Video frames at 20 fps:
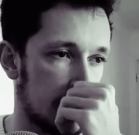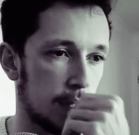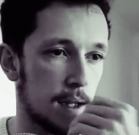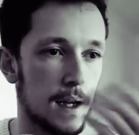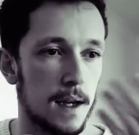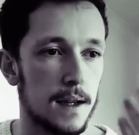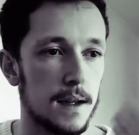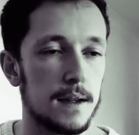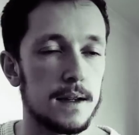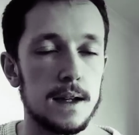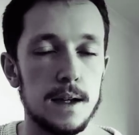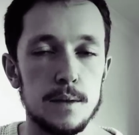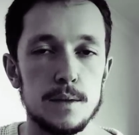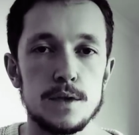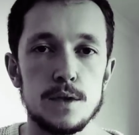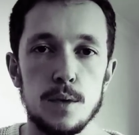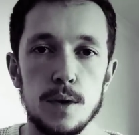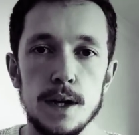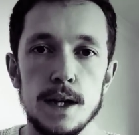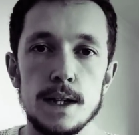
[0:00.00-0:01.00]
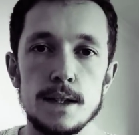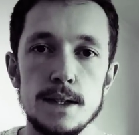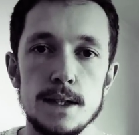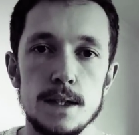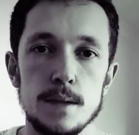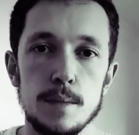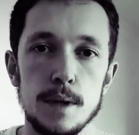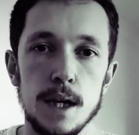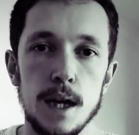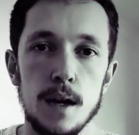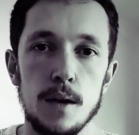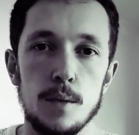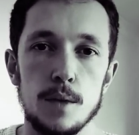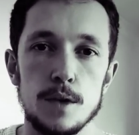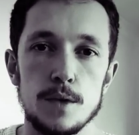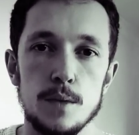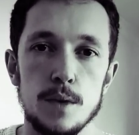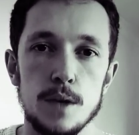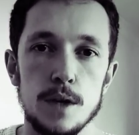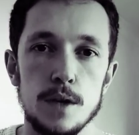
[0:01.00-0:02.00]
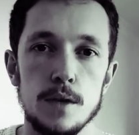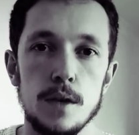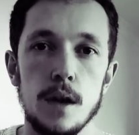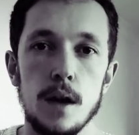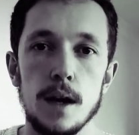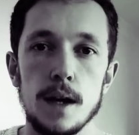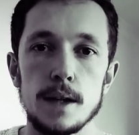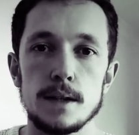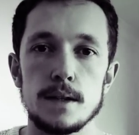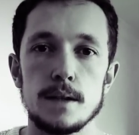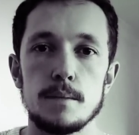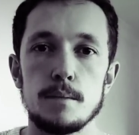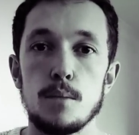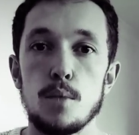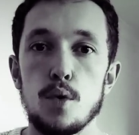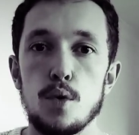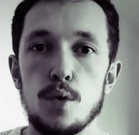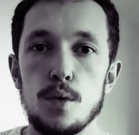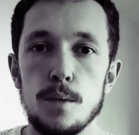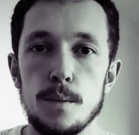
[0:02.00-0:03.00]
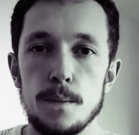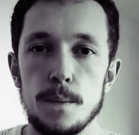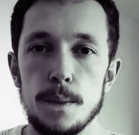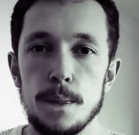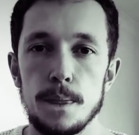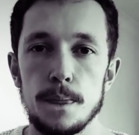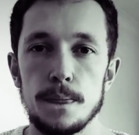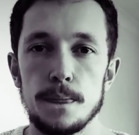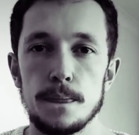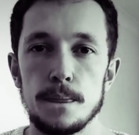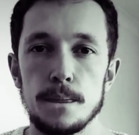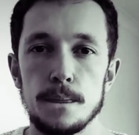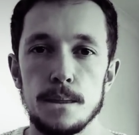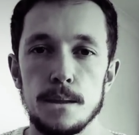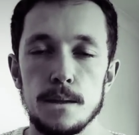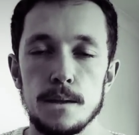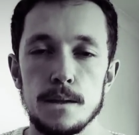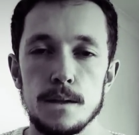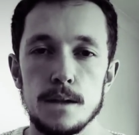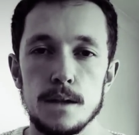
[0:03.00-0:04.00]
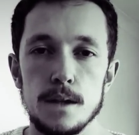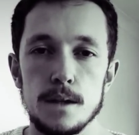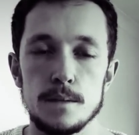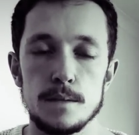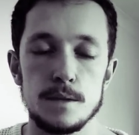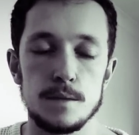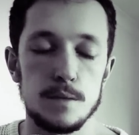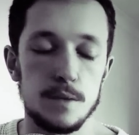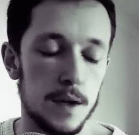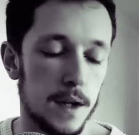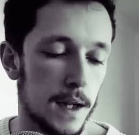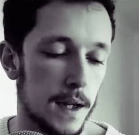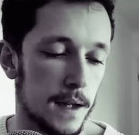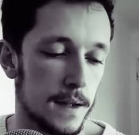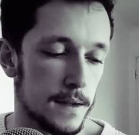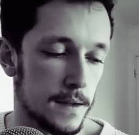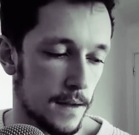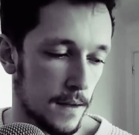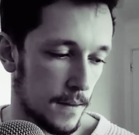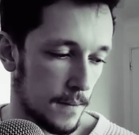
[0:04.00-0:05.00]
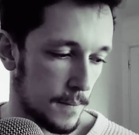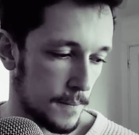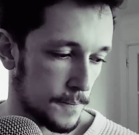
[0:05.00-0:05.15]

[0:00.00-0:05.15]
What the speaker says: it was quite easy to pick out which one you liked more in the smaller list.